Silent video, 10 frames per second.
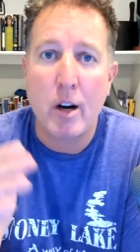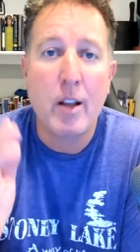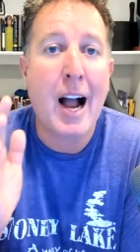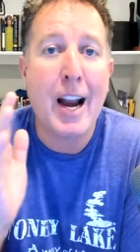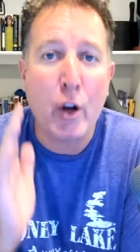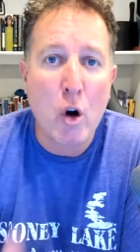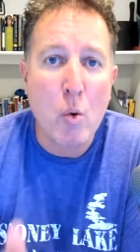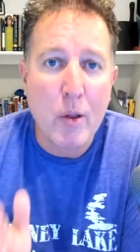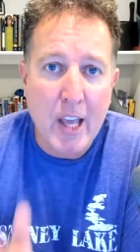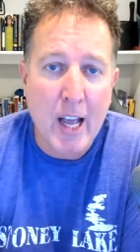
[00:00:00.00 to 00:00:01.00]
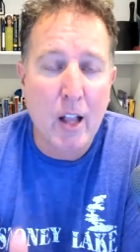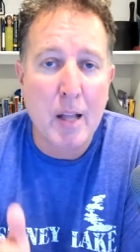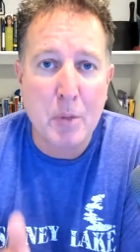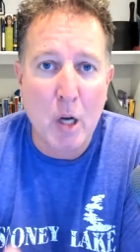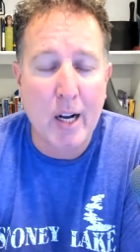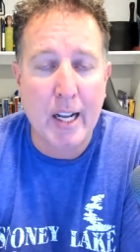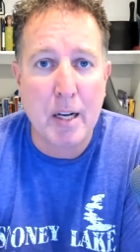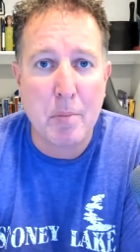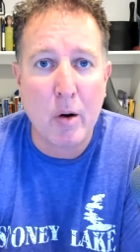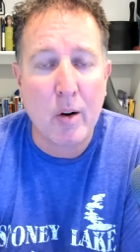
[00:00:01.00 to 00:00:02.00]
I know what the hell I'm talking about.